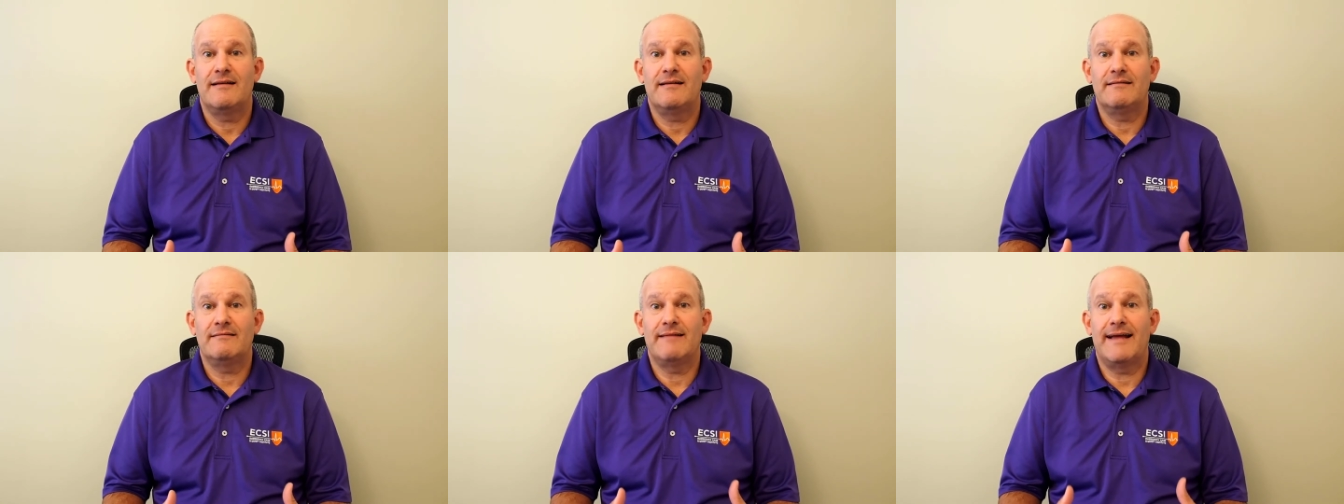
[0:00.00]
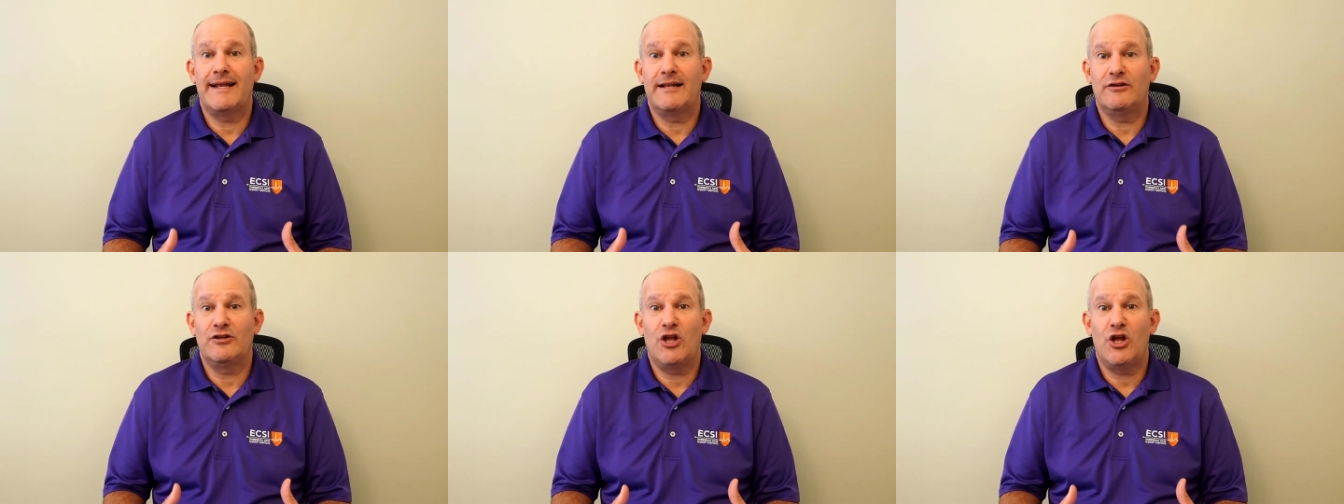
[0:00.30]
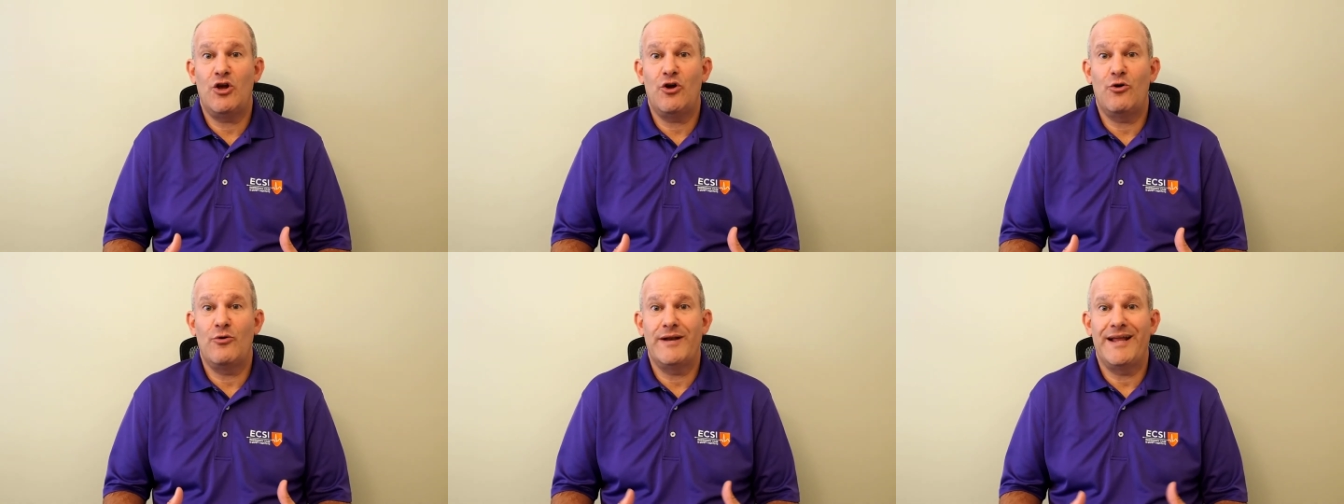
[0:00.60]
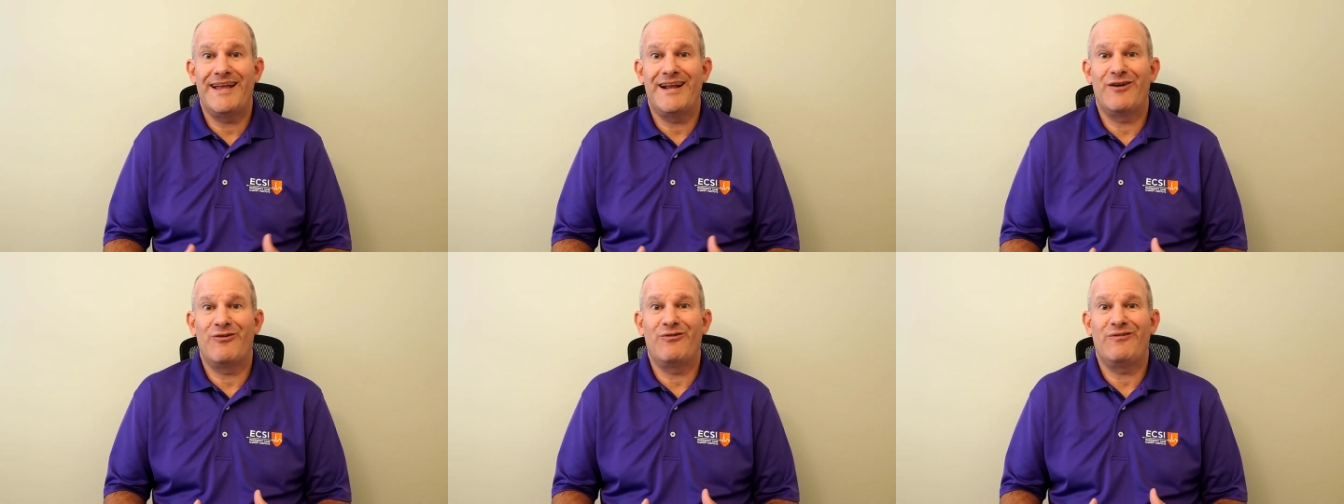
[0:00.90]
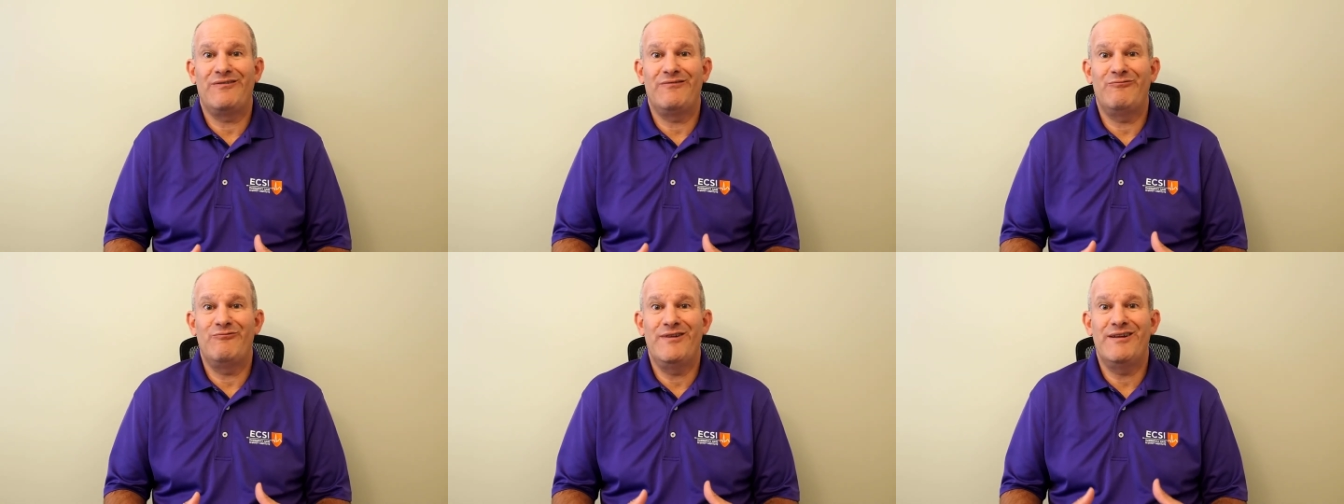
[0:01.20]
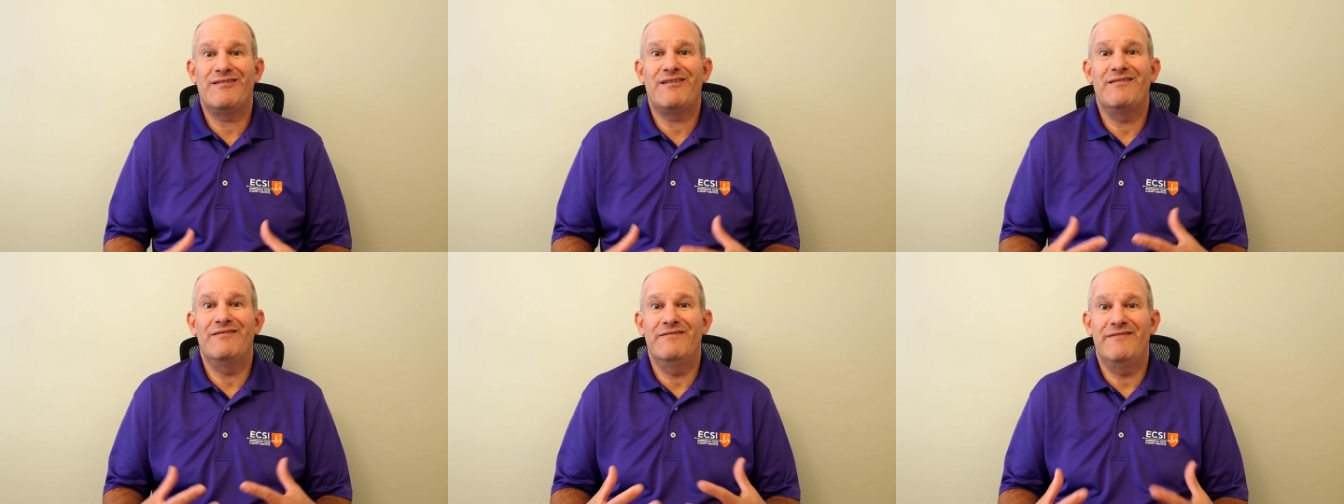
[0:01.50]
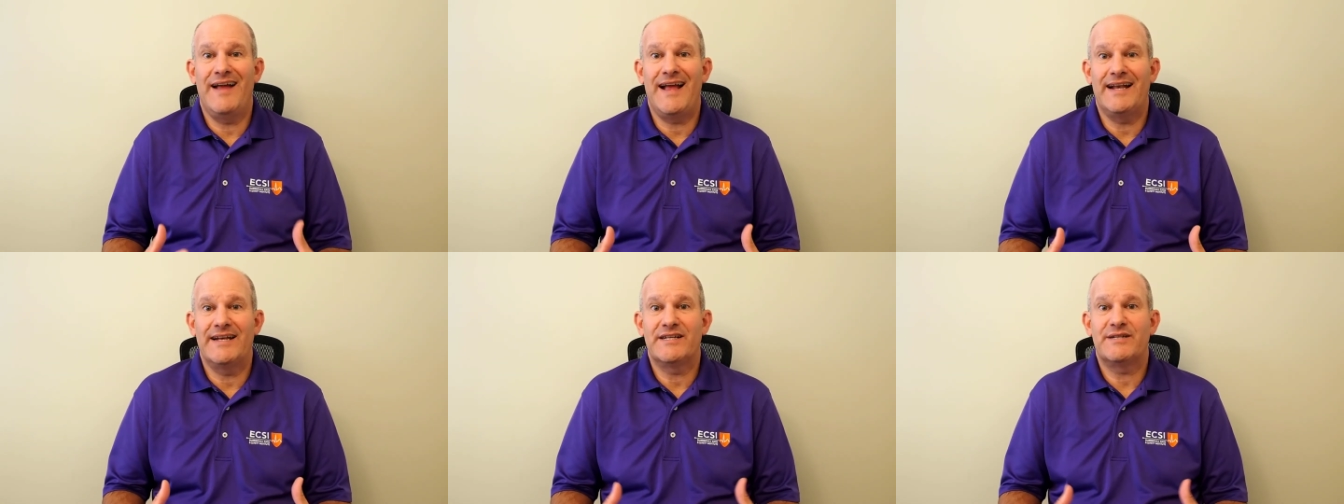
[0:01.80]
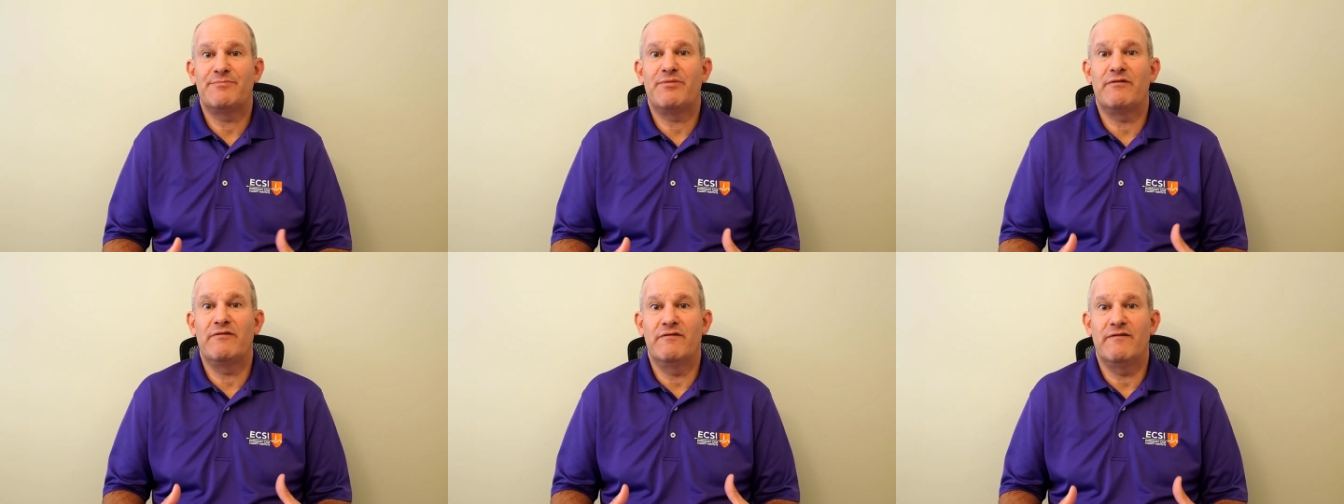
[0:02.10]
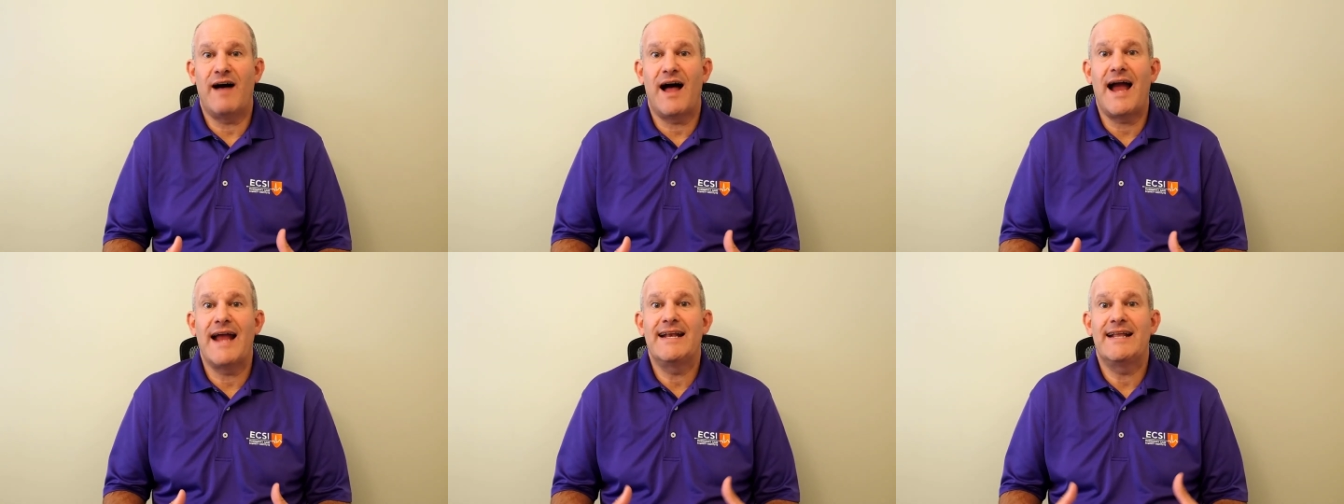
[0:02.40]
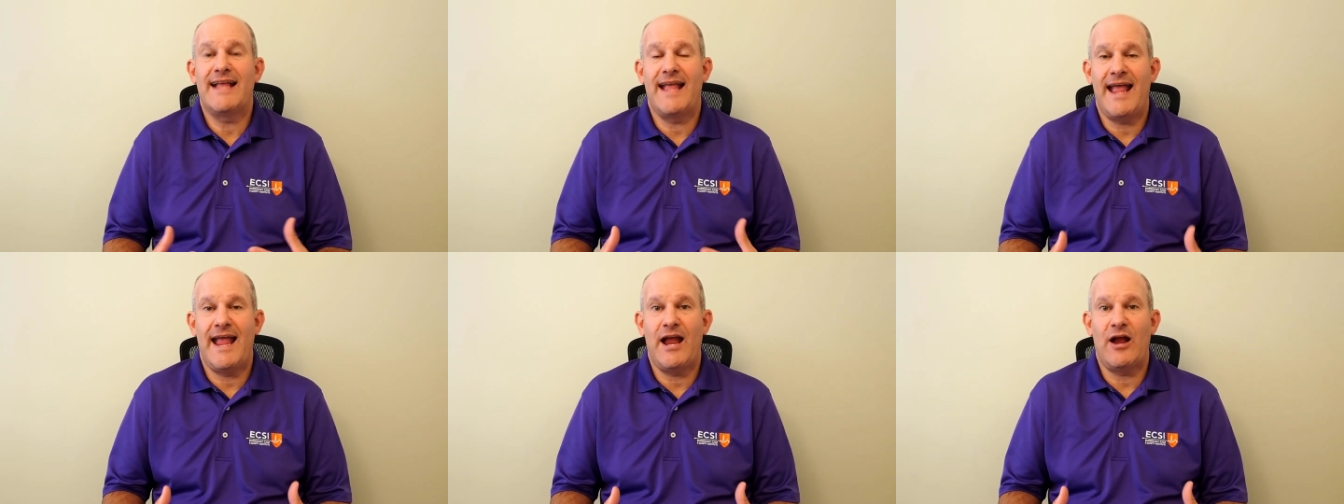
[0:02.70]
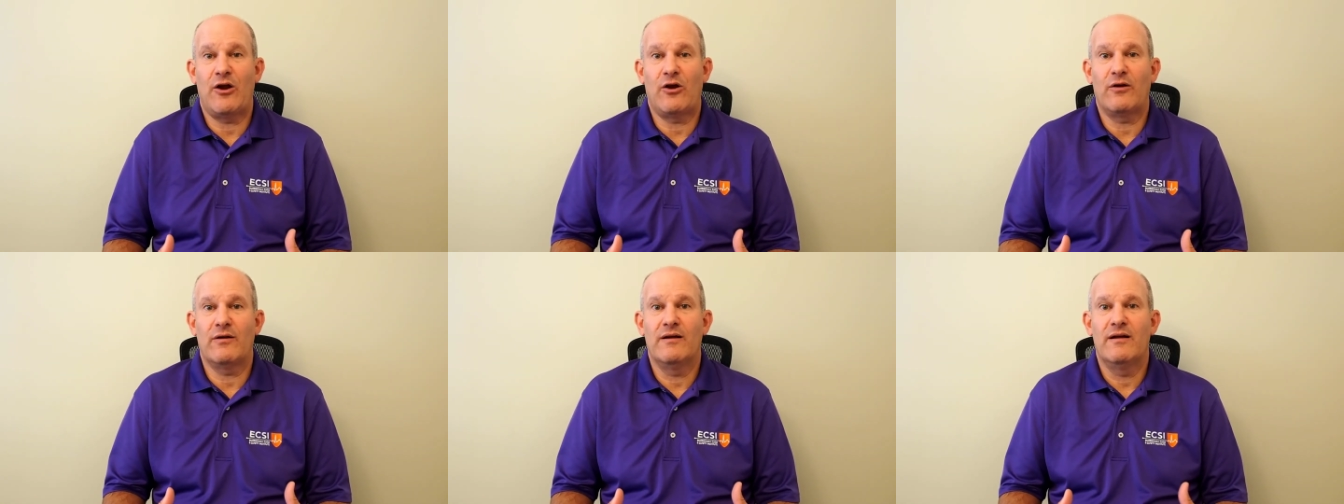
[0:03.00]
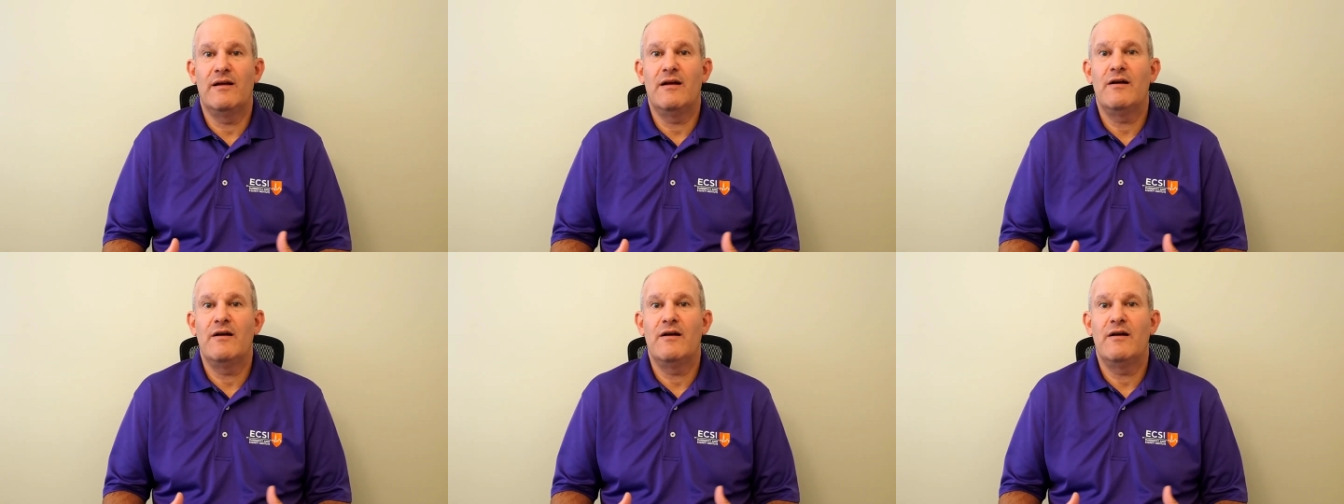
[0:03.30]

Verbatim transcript: let alone in a real event to provide care